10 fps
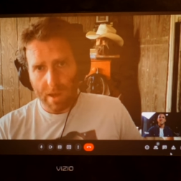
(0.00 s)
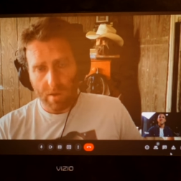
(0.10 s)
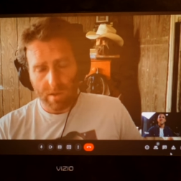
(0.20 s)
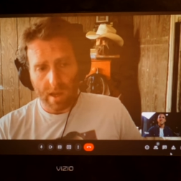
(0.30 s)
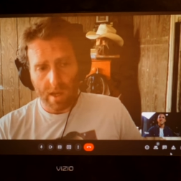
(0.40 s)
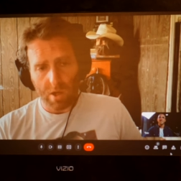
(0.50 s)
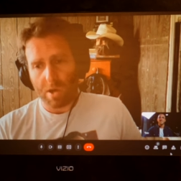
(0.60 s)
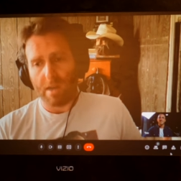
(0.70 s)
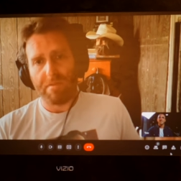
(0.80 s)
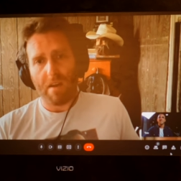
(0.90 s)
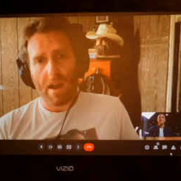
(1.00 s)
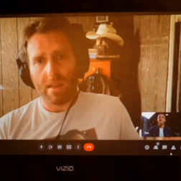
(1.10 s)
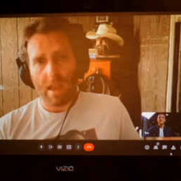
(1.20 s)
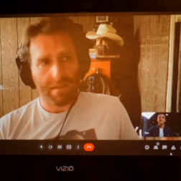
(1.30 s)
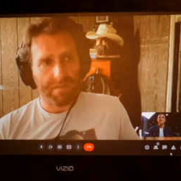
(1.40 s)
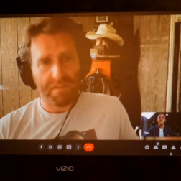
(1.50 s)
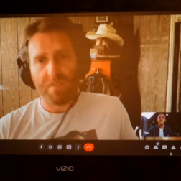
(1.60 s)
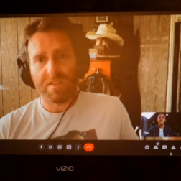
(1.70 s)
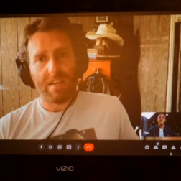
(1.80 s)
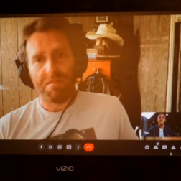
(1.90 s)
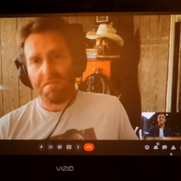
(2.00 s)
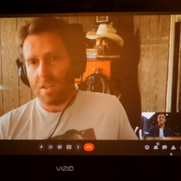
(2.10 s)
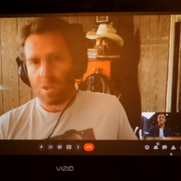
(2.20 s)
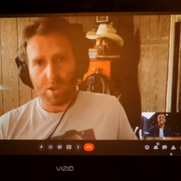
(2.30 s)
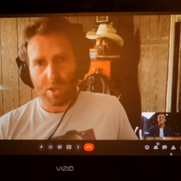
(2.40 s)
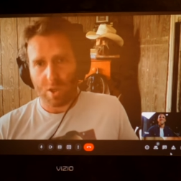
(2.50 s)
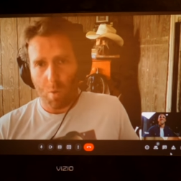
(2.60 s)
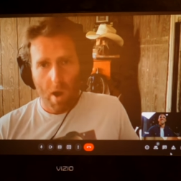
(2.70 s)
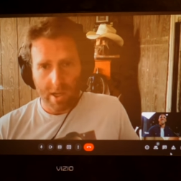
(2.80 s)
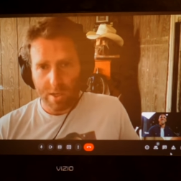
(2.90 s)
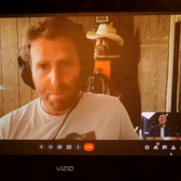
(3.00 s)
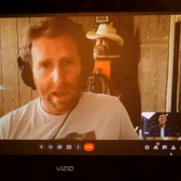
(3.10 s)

Mills, and you're going to find like fifteen features to watch.